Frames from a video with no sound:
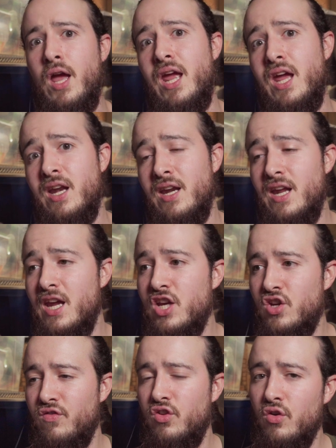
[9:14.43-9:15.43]
in
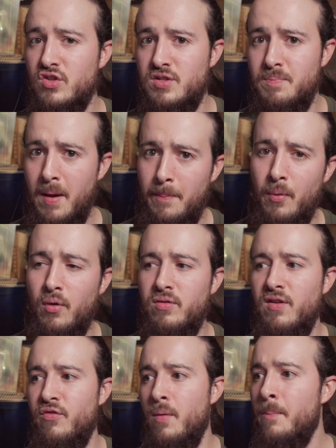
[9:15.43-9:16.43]
each of those peppers,
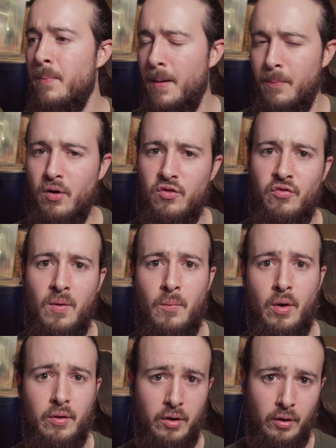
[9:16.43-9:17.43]
different peppers, from
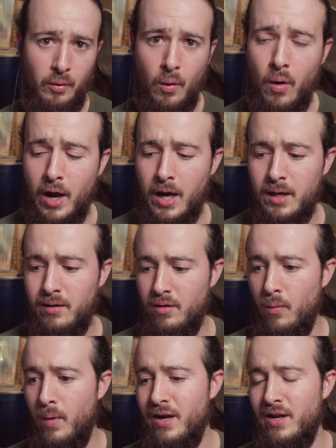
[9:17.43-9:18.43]
where they're growing,
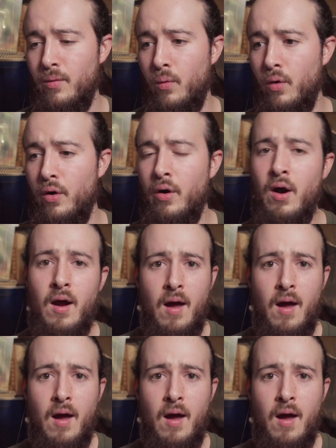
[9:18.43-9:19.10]
the way they were.